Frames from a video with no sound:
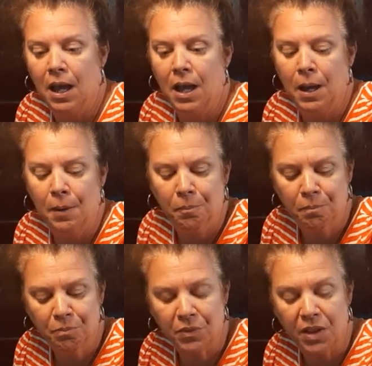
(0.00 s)
Um,
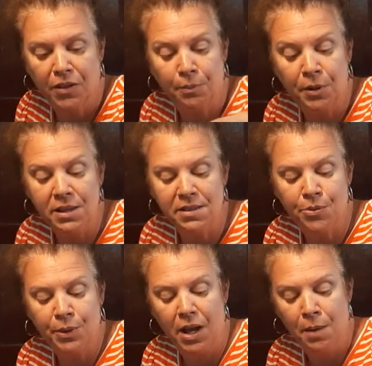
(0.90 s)
their
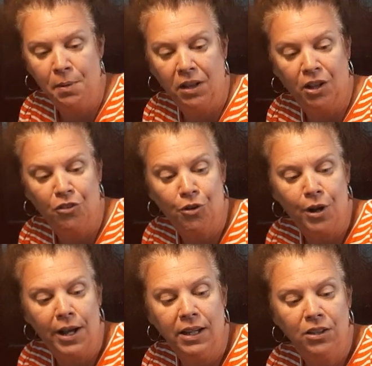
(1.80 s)
prices went up on
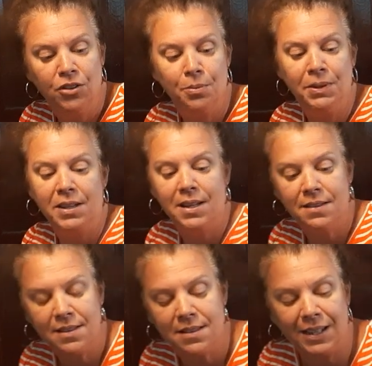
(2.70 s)
LaCroix. It used to be 10
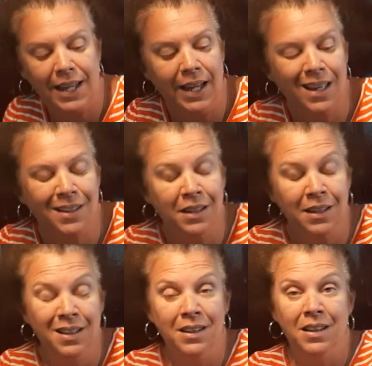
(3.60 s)
cents a can.
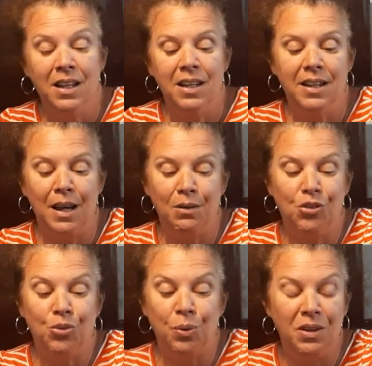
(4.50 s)
Now
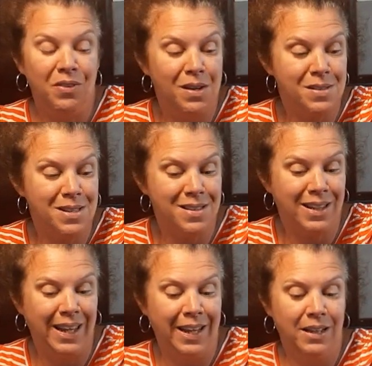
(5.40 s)
it's 25 cents a
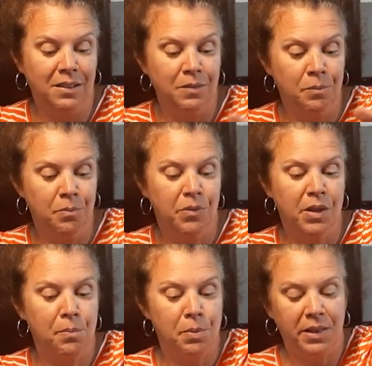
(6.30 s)
can,
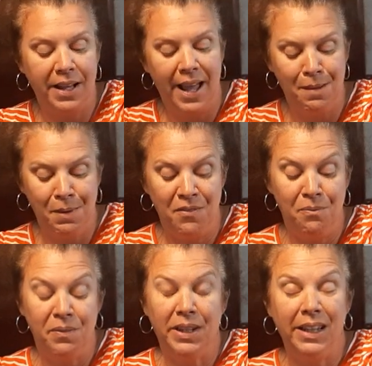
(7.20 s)
but they had my
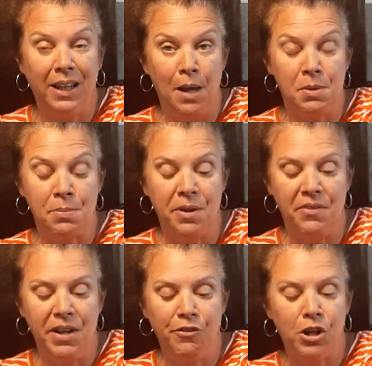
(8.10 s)
key lime as my
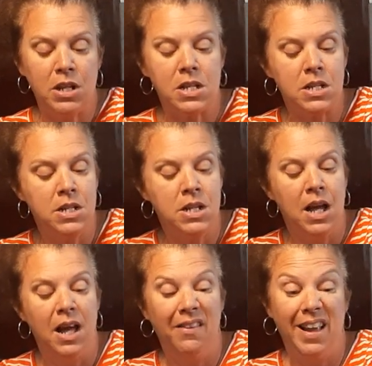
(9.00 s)
favorite
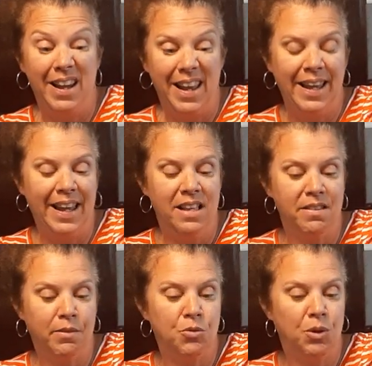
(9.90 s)
and they had eight cans
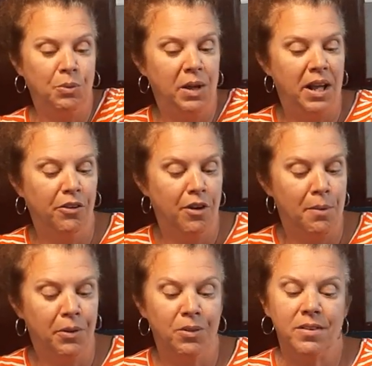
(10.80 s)
of them, so I went ahead and
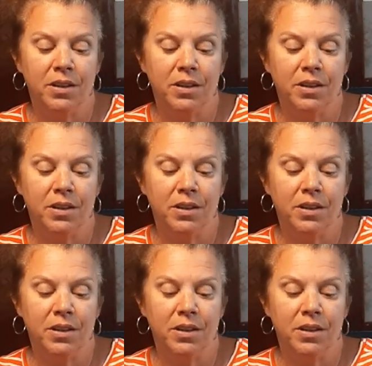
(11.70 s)
grabbed those.